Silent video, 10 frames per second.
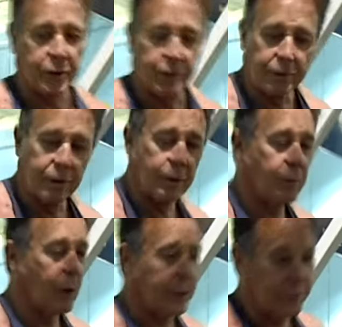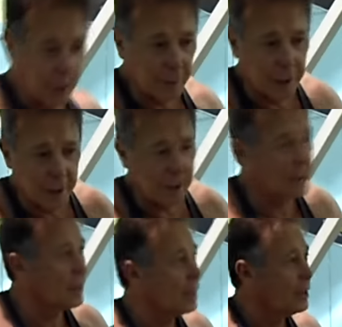you can work near me.
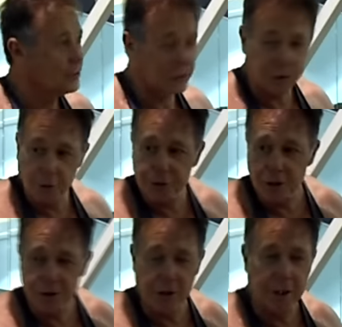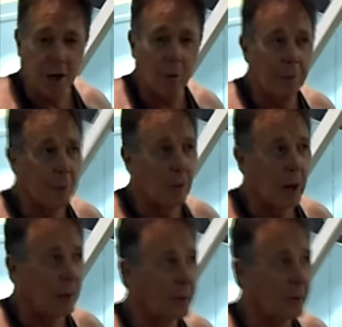Just don't touch any equipment while